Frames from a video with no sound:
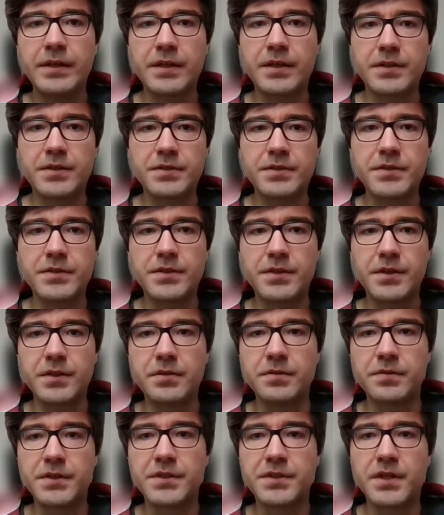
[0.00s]
as the state
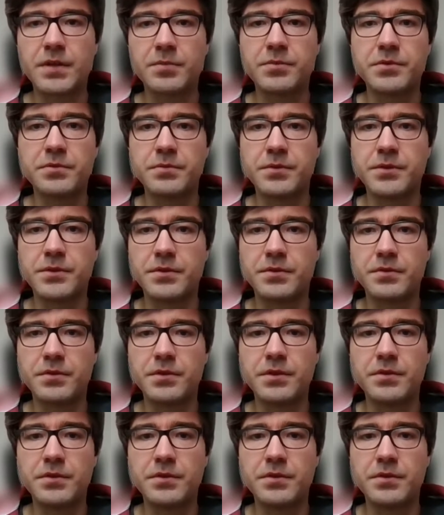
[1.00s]
of exception was not